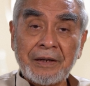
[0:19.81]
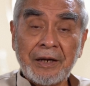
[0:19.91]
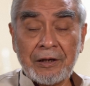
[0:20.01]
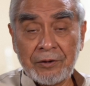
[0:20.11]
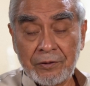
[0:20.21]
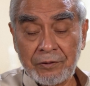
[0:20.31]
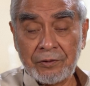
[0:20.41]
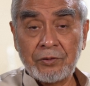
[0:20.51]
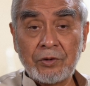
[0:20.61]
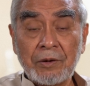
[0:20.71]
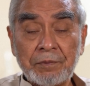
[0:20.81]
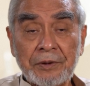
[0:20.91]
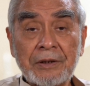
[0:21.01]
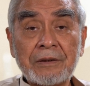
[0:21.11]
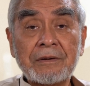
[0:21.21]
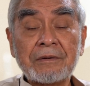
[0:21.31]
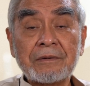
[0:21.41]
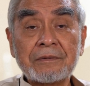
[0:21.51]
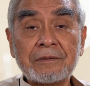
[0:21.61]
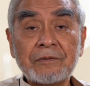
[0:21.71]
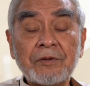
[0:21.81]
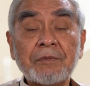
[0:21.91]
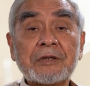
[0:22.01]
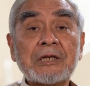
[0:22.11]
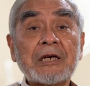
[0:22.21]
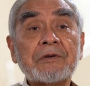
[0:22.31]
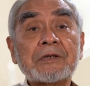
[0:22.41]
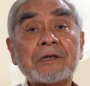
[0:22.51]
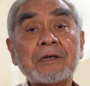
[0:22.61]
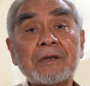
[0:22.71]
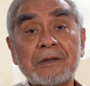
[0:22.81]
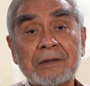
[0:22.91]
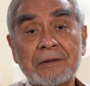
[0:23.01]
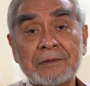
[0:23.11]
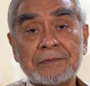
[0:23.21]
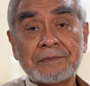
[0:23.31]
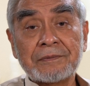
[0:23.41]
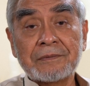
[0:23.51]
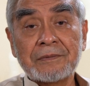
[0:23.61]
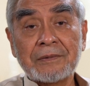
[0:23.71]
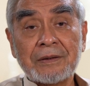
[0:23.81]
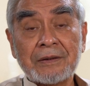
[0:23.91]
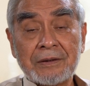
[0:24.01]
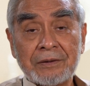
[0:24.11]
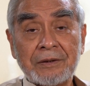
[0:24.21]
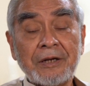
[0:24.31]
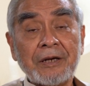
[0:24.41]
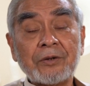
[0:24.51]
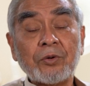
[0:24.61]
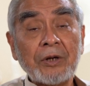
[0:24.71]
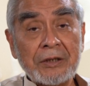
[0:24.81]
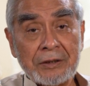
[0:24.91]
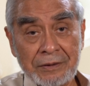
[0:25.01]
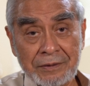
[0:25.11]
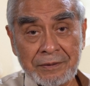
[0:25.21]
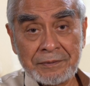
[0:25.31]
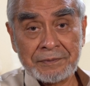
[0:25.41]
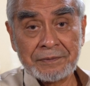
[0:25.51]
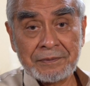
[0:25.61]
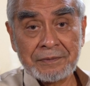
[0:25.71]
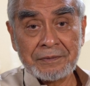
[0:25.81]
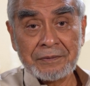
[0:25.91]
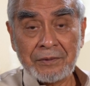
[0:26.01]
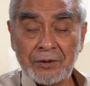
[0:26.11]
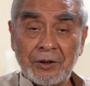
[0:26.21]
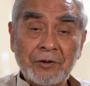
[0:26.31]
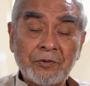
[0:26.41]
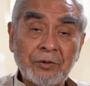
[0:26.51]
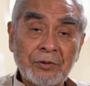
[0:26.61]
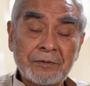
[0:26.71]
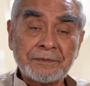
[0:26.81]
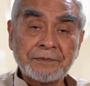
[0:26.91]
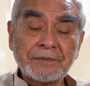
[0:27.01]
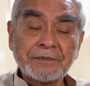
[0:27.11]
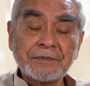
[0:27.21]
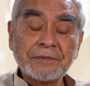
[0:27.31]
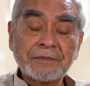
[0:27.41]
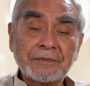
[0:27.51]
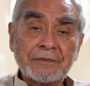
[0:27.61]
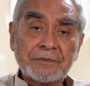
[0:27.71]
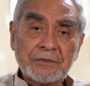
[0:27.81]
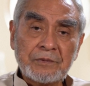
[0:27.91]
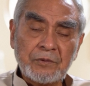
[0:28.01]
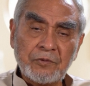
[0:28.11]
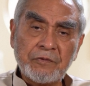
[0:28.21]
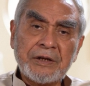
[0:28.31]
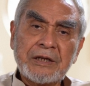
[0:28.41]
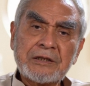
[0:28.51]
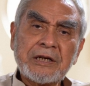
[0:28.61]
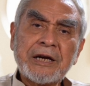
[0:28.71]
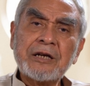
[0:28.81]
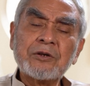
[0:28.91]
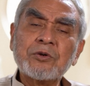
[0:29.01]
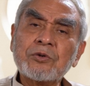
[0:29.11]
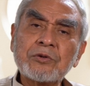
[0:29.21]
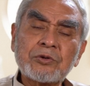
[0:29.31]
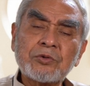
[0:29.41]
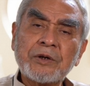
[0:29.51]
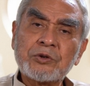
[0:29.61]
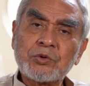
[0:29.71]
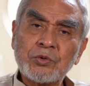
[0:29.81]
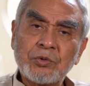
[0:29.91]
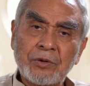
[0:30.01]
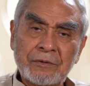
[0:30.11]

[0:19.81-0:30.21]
And to compete, we must have skills, certain qualities. Therefore, when a child goes to a school